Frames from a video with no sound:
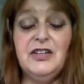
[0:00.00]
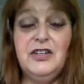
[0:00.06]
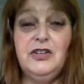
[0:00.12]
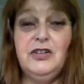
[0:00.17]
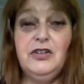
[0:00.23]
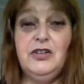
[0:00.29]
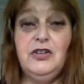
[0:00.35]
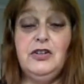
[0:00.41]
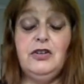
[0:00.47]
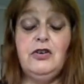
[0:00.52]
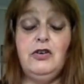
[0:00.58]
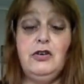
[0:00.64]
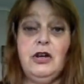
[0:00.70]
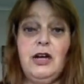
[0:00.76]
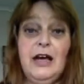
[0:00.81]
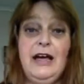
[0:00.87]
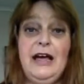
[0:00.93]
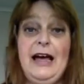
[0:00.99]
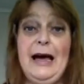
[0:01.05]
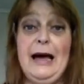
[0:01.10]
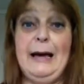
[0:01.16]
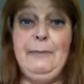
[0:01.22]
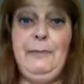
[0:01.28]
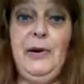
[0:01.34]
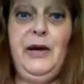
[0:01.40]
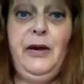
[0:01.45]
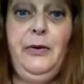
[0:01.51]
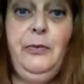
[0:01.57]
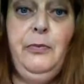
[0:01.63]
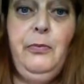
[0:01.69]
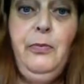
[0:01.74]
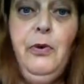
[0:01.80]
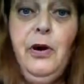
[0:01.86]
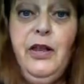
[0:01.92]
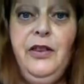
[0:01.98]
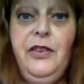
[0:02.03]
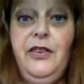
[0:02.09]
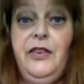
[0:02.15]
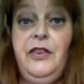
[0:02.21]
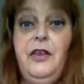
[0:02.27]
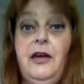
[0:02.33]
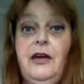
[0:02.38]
you're not happy with